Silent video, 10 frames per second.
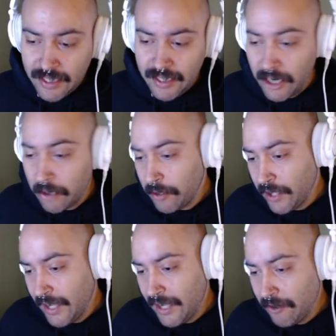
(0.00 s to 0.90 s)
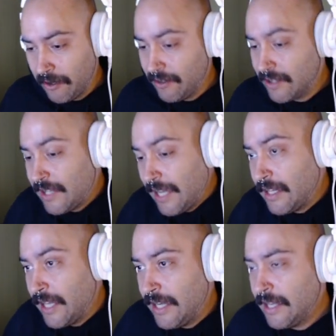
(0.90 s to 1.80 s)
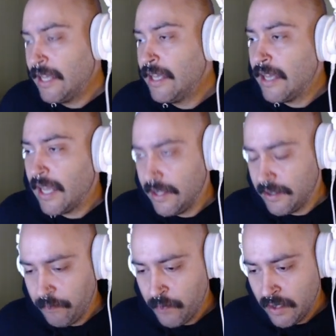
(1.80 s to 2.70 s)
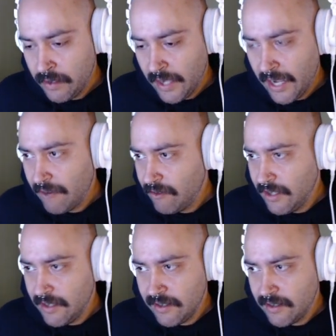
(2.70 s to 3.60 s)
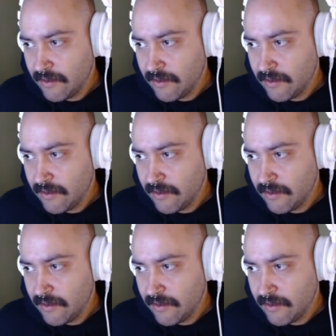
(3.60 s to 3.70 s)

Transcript: an airplane, or even a satellite. And they have these,